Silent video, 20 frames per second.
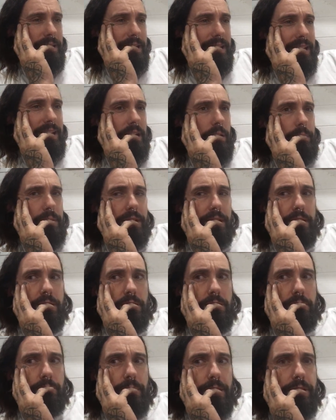He commented
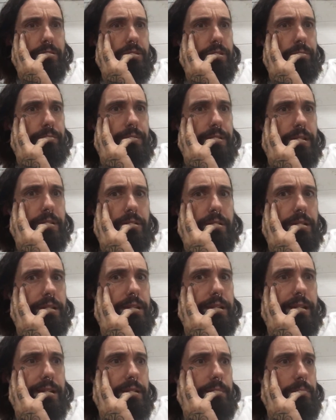on my YouTube video the
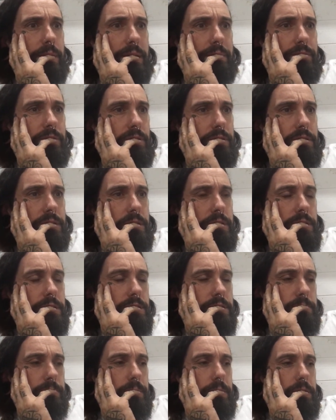other day, but I've not
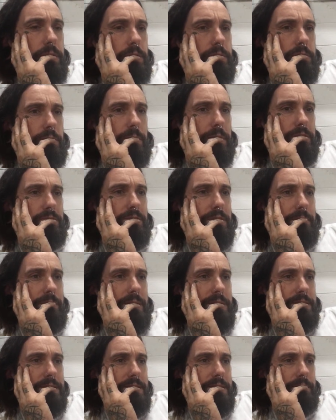spoke to him. I'll try and
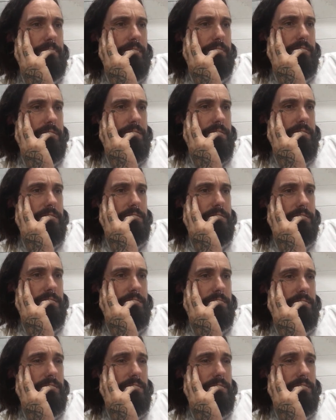message him after this.